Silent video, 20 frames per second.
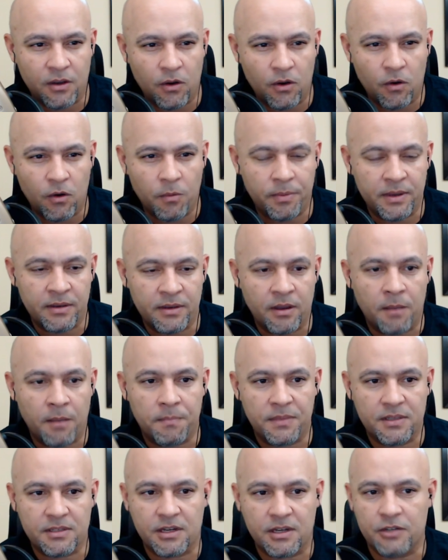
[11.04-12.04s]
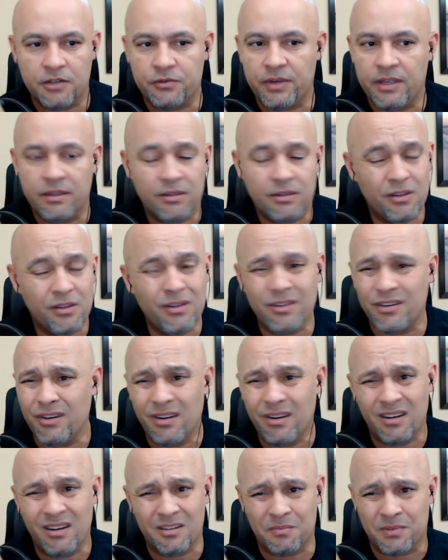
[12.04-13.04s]
Open up this country. You're
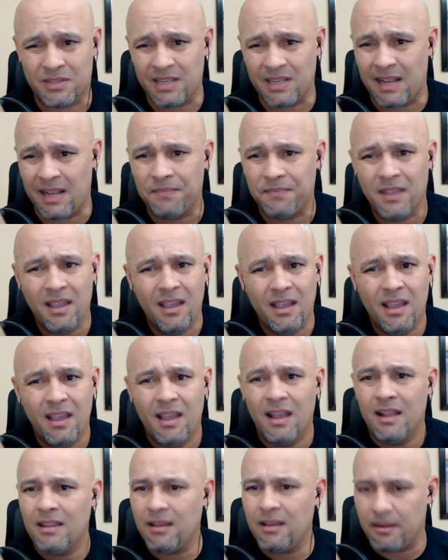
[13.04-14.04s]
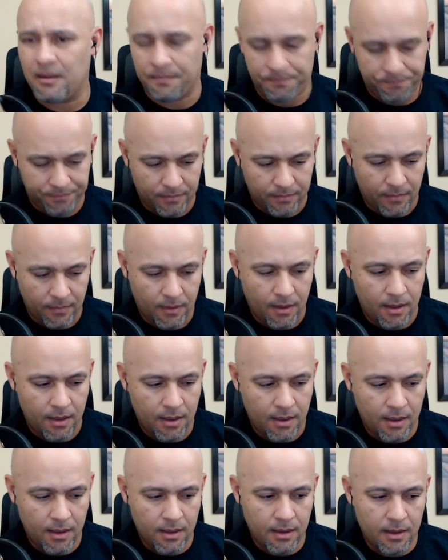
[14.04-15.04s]
you're 100%. Look,
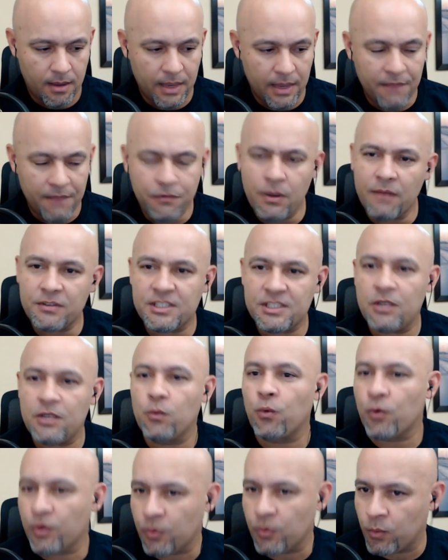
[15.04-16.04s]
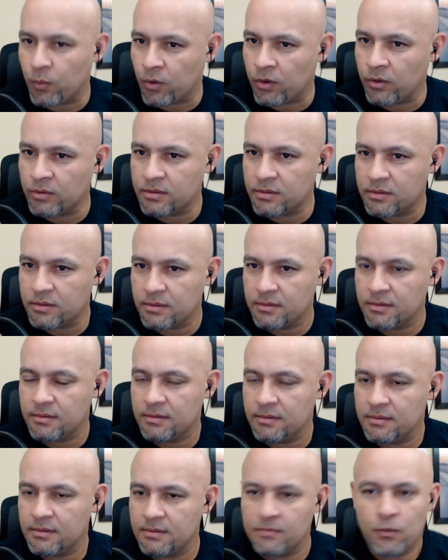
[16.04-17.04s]
if you ever see War of the Worlds,
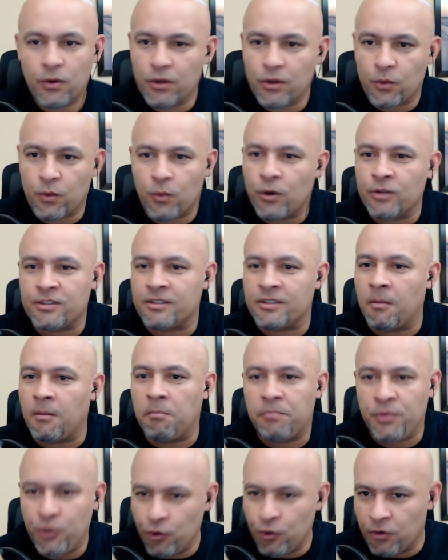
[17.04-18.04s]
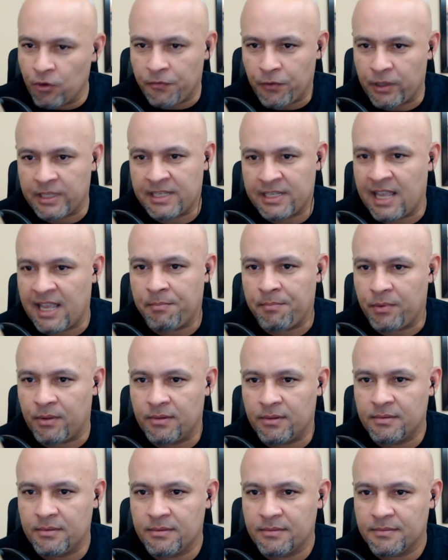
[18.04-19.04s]
War of the Worlds is a beautiful
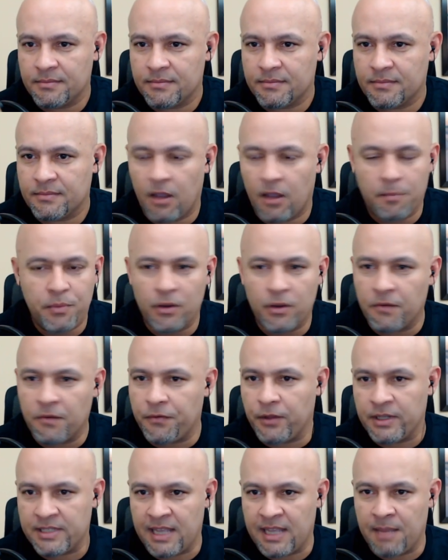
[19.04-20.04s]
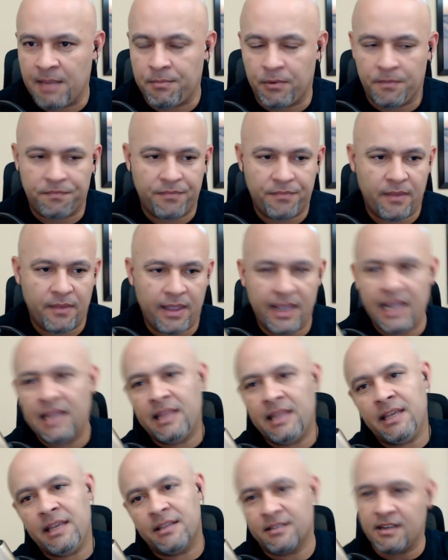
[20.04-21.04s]
example. A beautiful example.
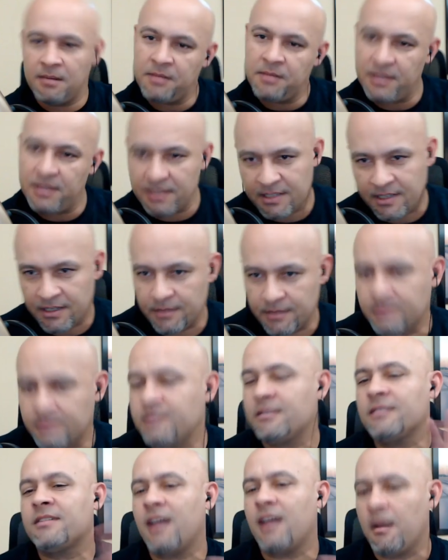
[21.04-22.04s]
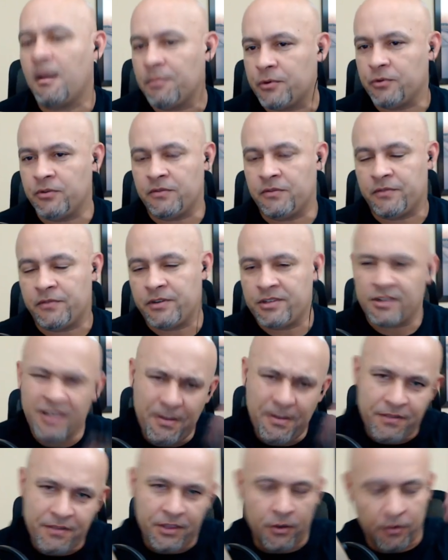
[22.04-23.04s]
Aliens come to this the, the Tom Cruise version,
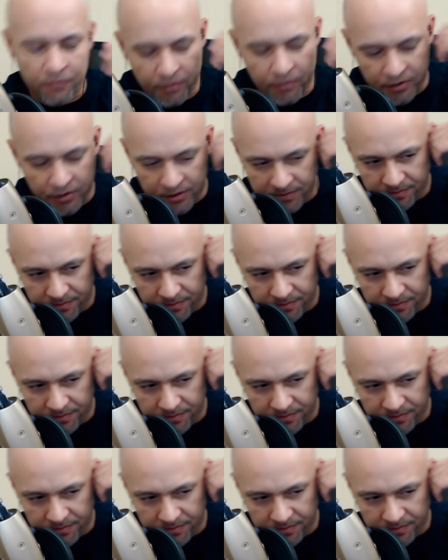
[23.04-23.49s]
even the old version.